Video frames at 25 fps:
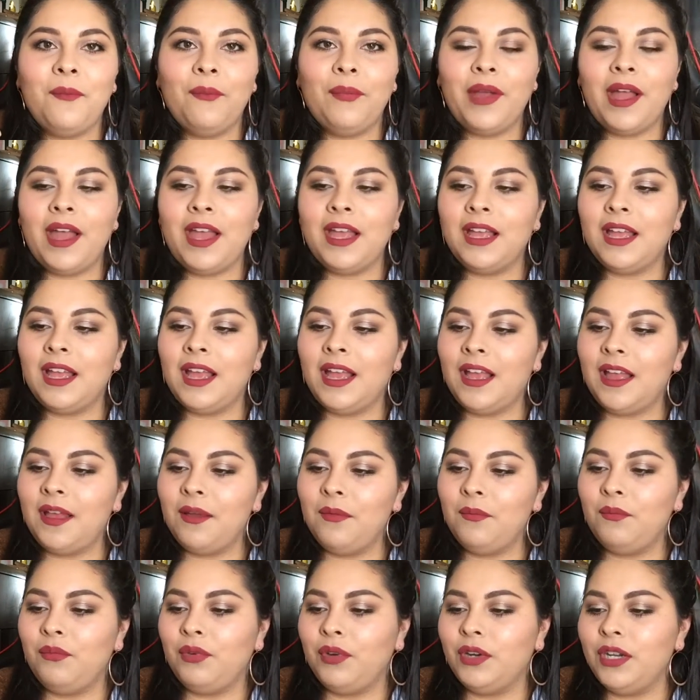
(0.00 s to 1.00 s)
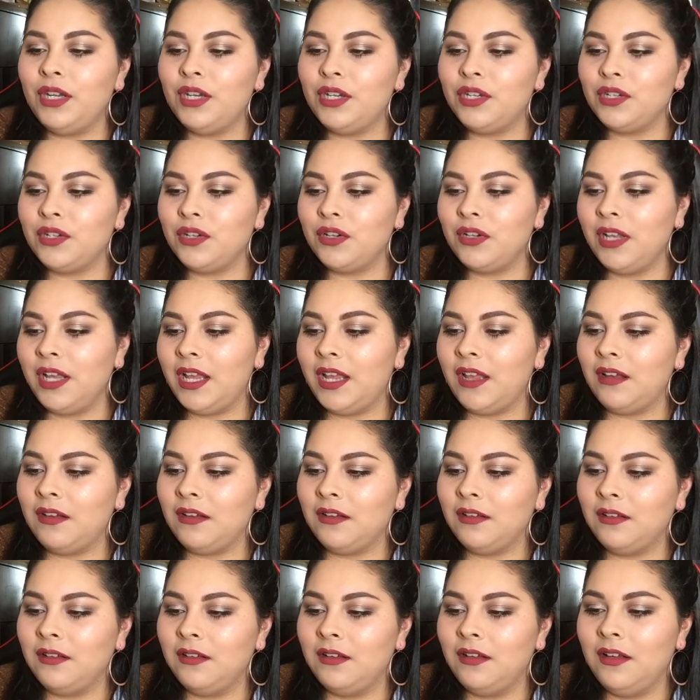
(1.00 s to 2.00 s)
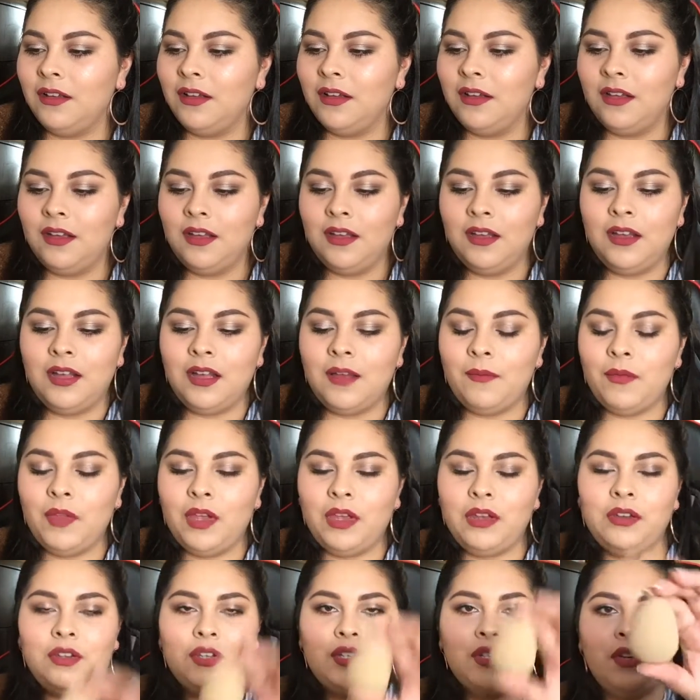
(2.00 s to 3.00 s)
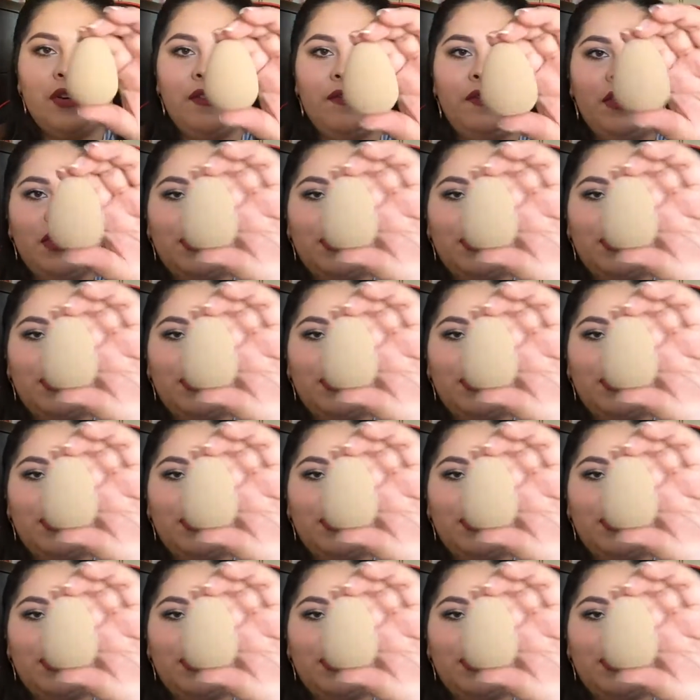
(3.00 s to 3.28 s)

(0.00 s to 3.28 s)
but I'm pretty sure, like, I'm not sure if